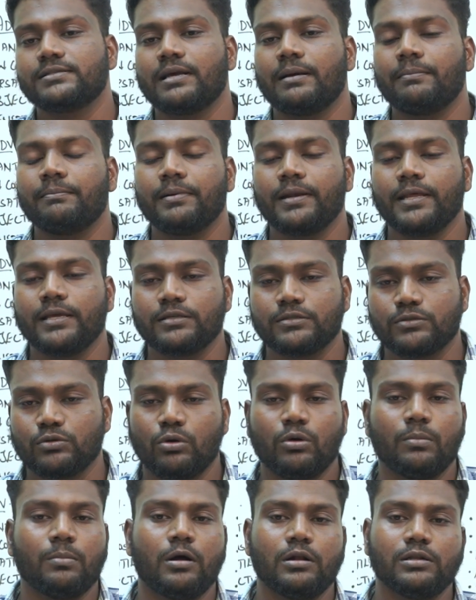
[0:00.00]
sampling,
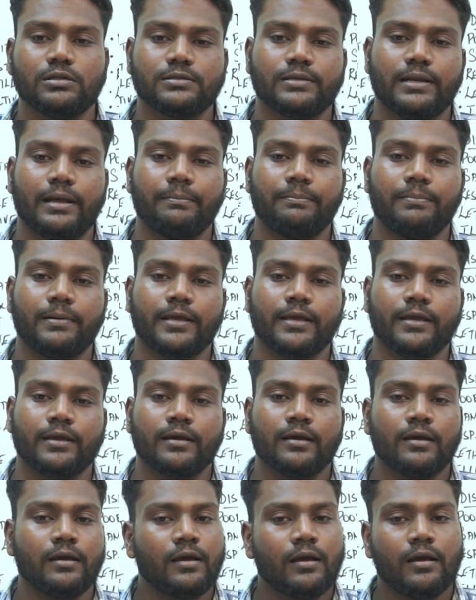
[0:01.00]
snowball
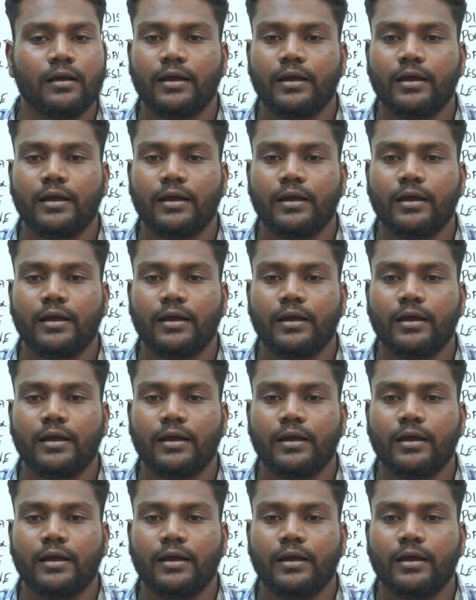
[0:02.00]
sampling,